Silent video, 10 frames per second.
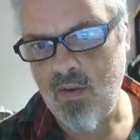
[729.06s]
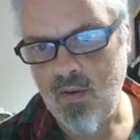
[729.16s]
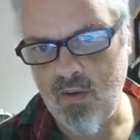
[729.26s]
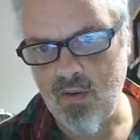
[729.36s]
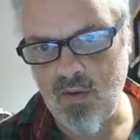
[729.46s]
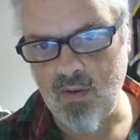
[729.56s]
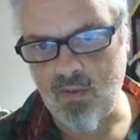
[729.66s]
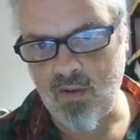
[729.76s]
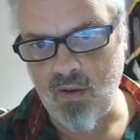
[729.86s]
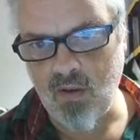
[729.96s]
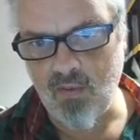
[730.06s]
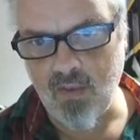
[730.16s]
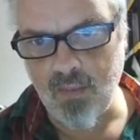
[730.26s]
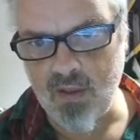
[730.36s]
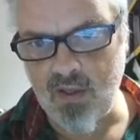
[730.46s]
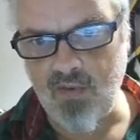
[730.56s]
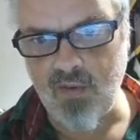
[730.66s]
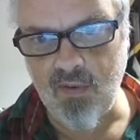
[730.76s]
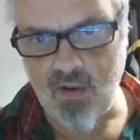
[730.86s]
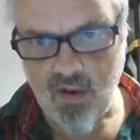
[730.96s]
They're all over the place.
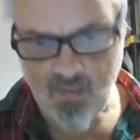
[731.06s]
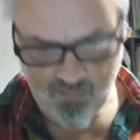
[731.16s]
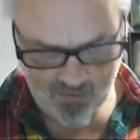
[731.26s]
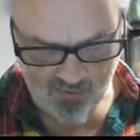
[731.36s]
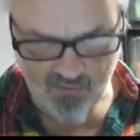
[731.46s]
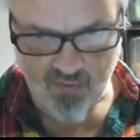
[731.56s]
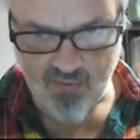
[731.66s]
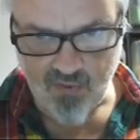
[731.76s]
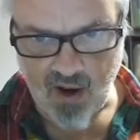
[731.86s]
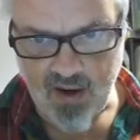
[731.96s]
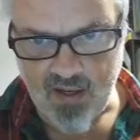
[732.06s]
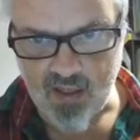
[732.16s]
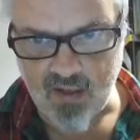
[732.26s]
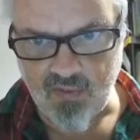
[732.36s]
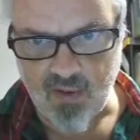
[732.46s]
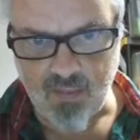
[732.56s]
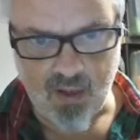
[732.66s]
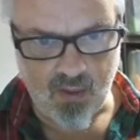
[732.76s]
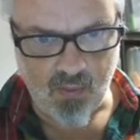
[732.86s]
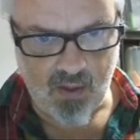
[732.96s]
Different varieties of them, by
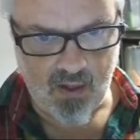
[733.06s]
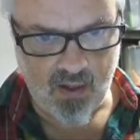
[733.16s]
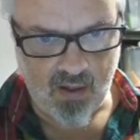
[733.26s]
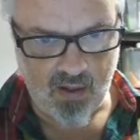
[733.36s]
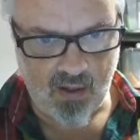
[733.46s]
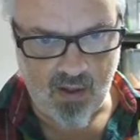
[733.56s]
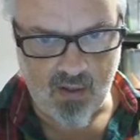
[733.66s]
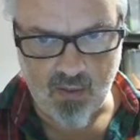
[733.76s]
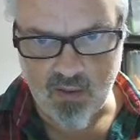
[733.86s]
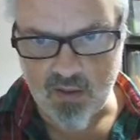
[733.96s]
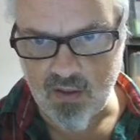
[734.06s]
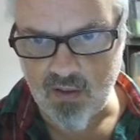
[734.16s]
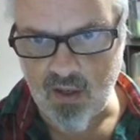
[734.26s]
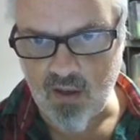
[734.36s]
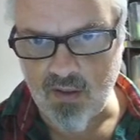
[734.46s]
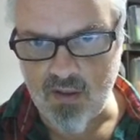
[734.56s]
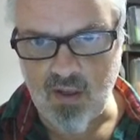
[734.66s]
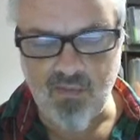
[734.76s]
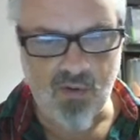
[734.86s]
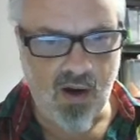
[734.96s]
the way. I noticed they're not all the
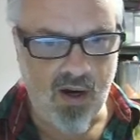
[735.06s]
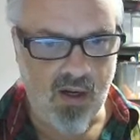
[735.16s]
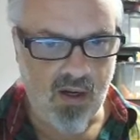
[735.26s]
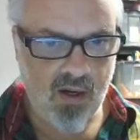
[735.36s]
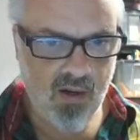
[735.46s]
same variety.